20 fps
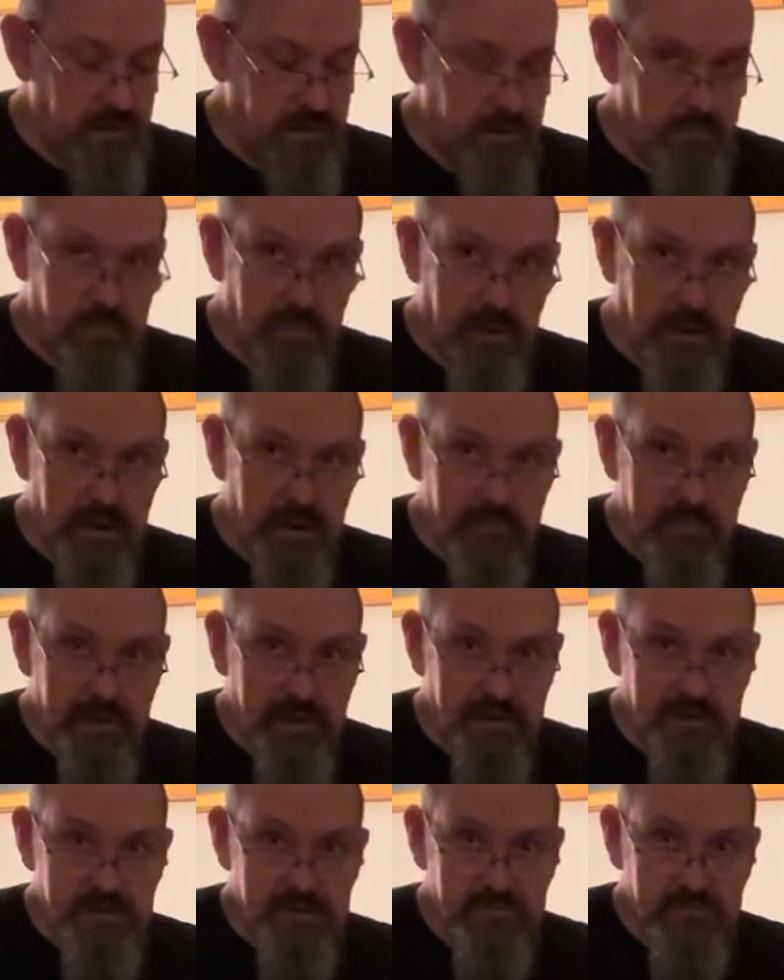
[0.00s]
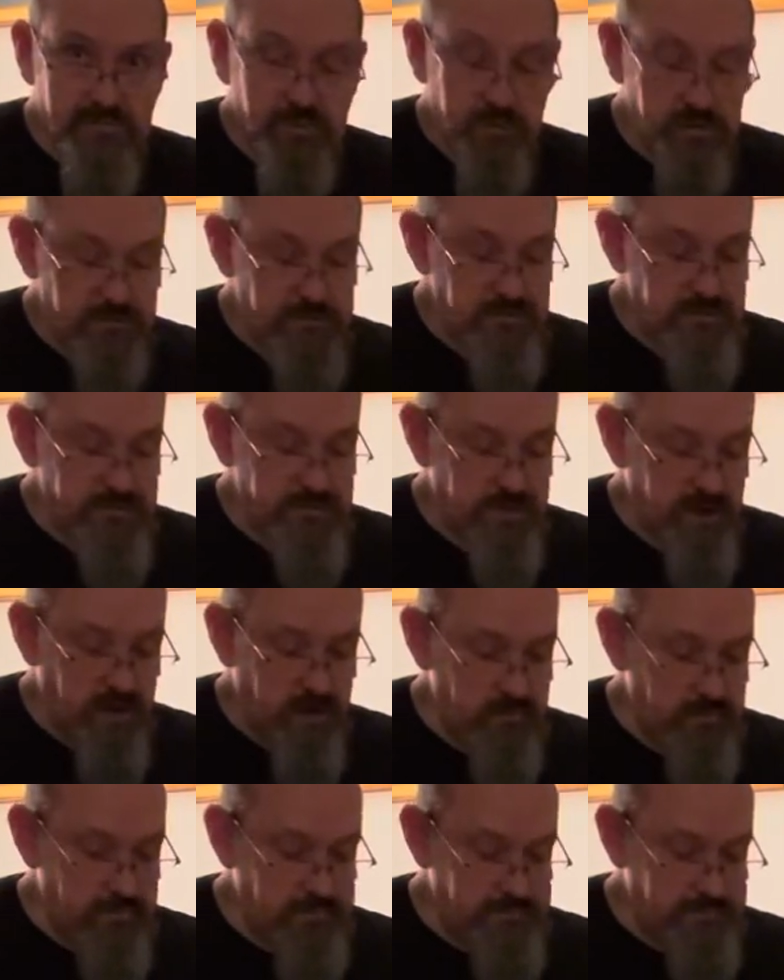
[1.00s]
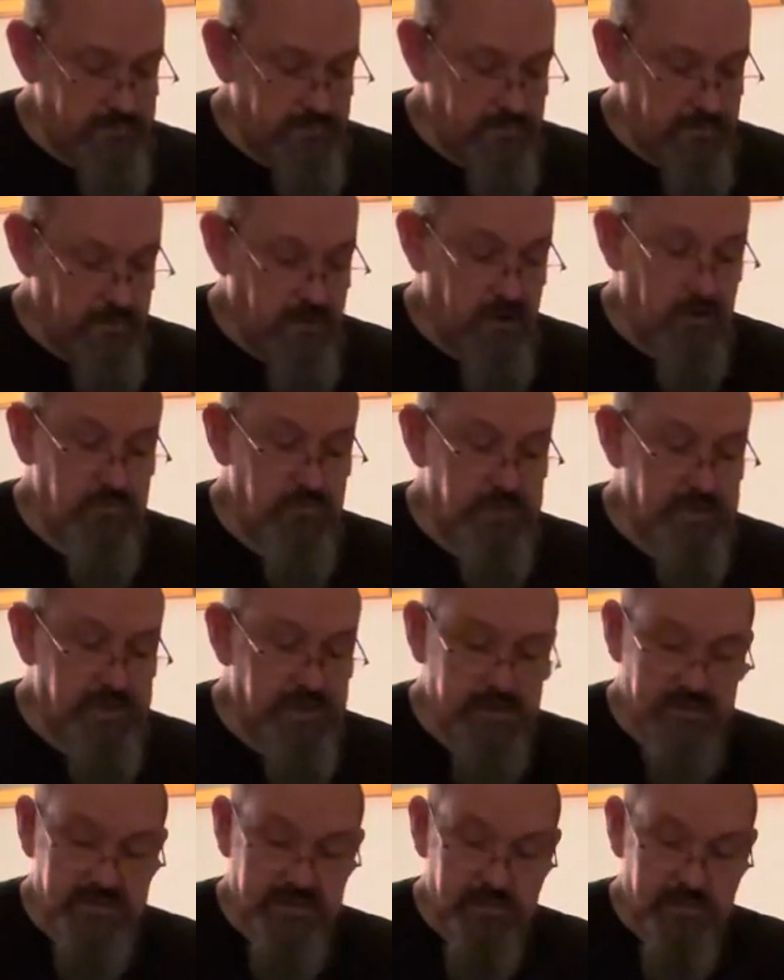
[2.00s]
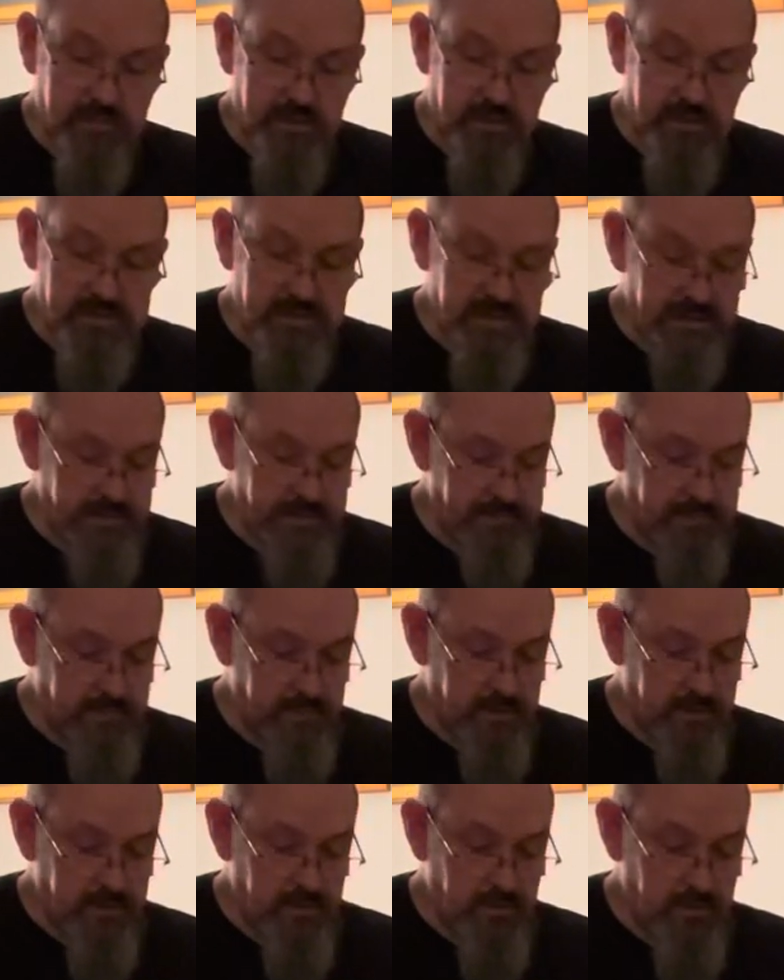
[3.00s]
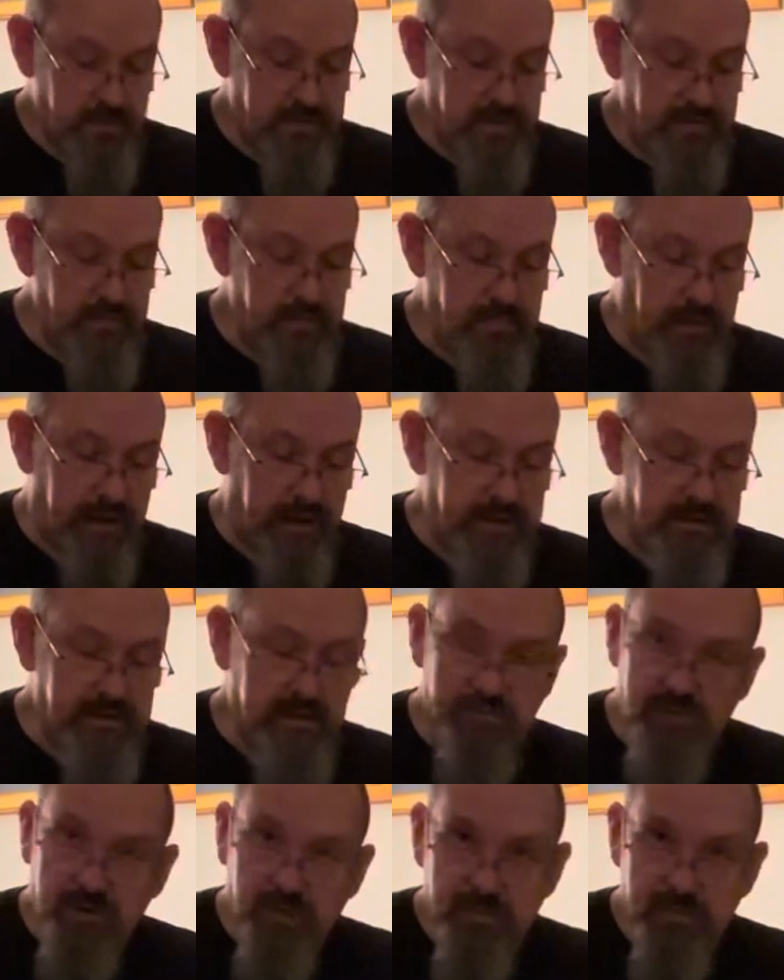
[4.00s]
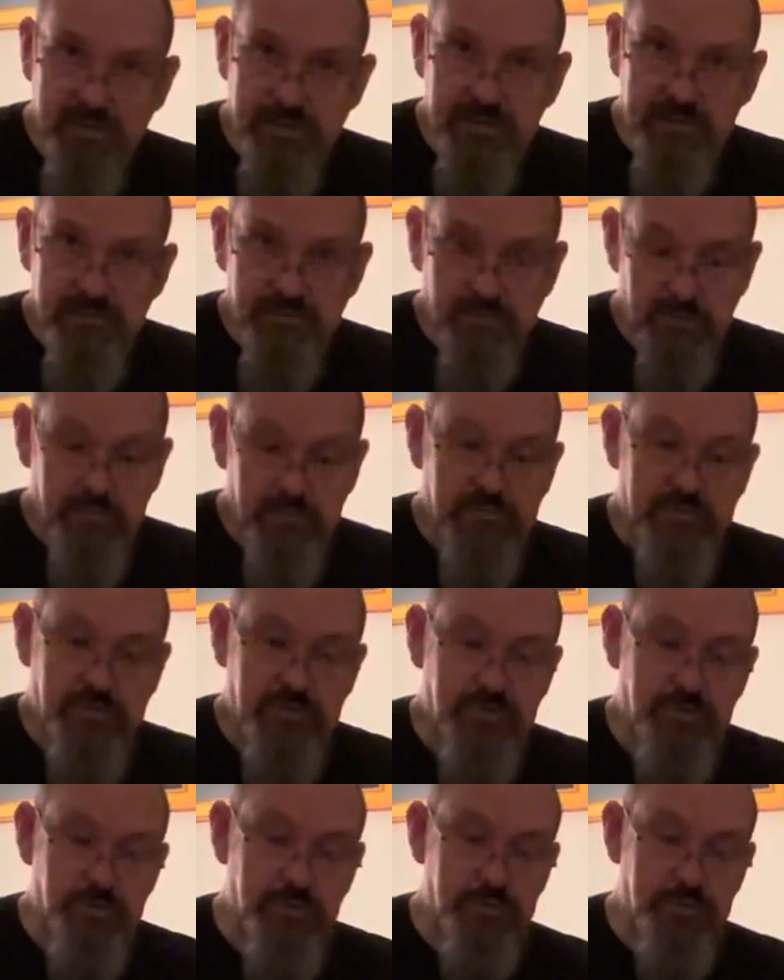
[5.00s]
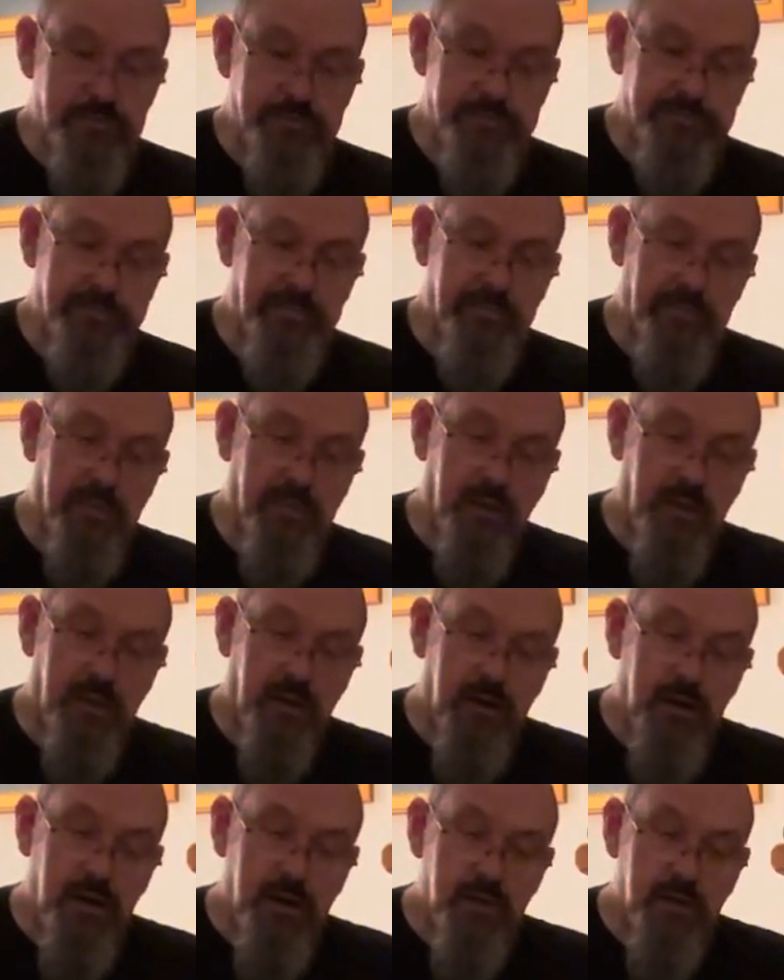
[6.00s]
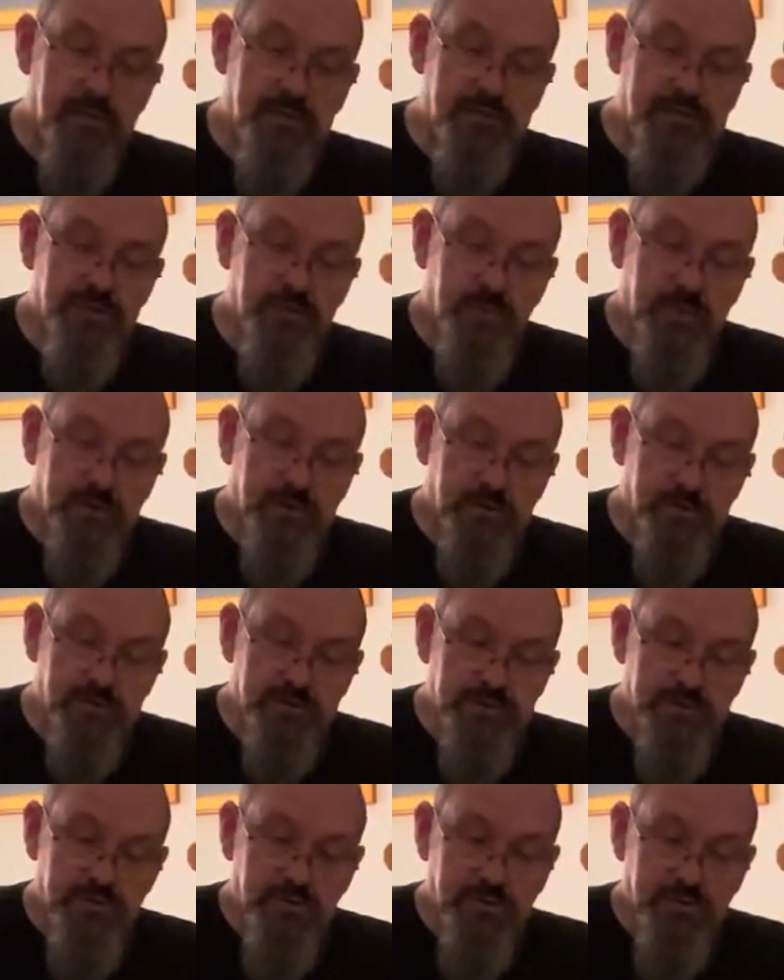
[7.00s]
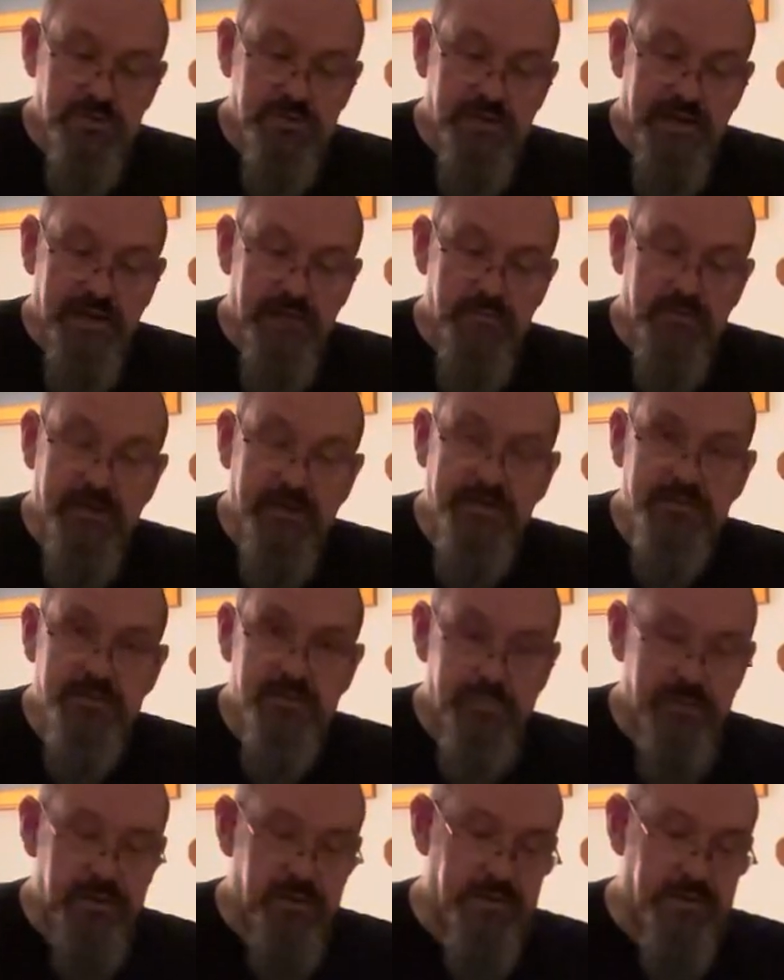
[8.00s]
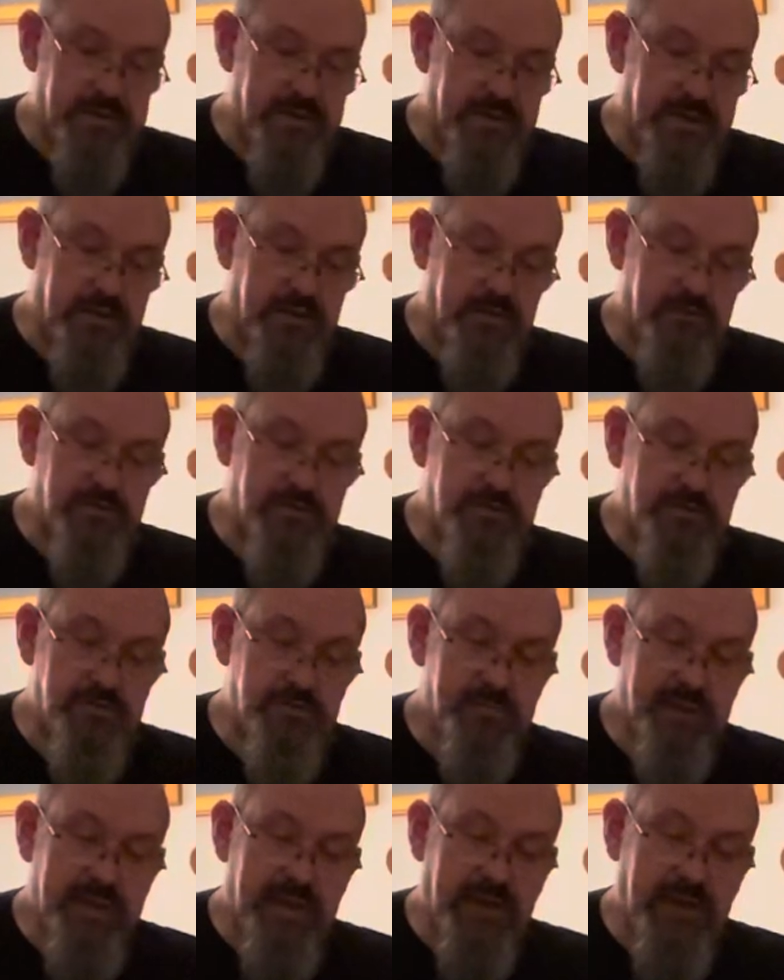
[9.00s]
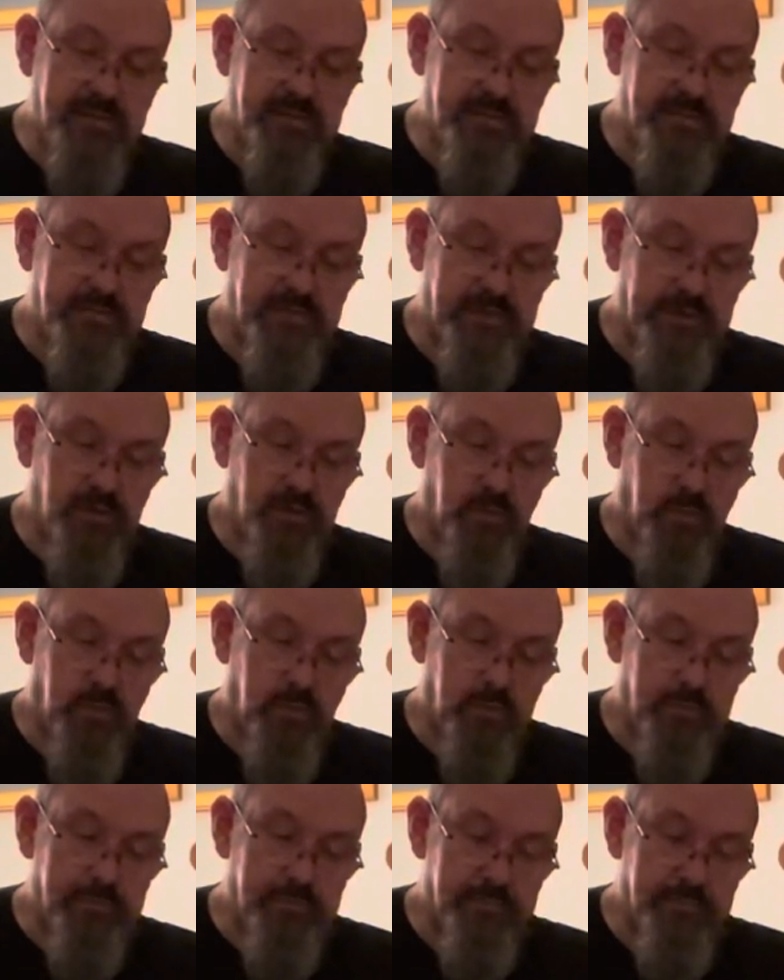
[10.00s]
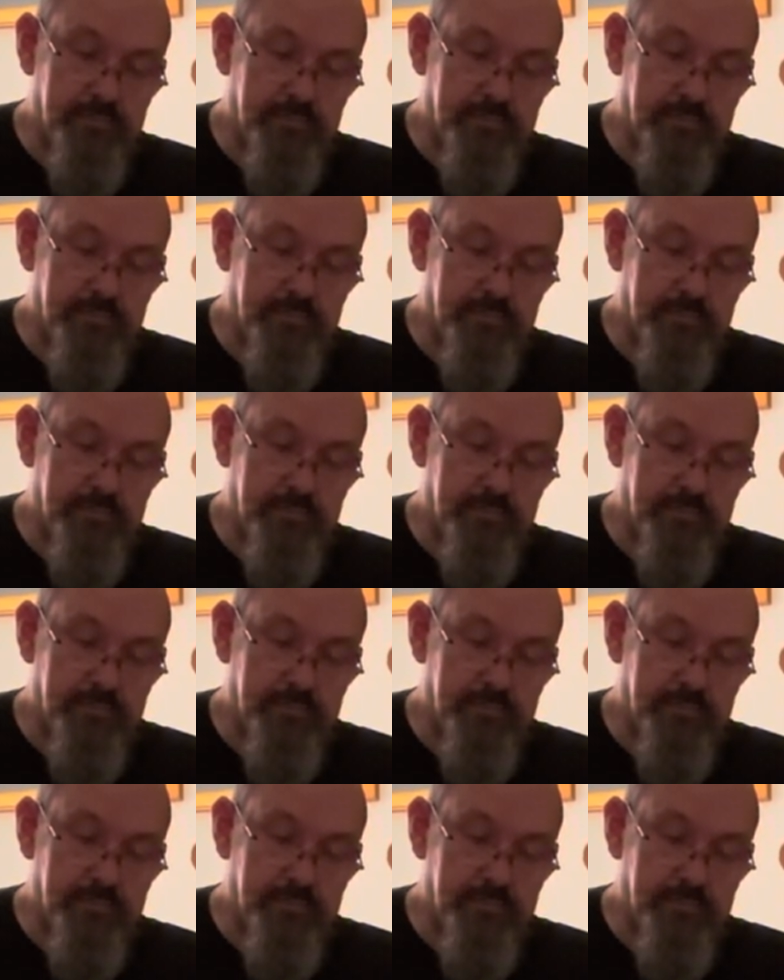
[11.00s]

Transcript: "My bed is full of snow." "Oh dear," said Percy. "Well, never mind, I've got plenty of room for two." And the squirrel snuggled down next to Percy and soon began to feel warm.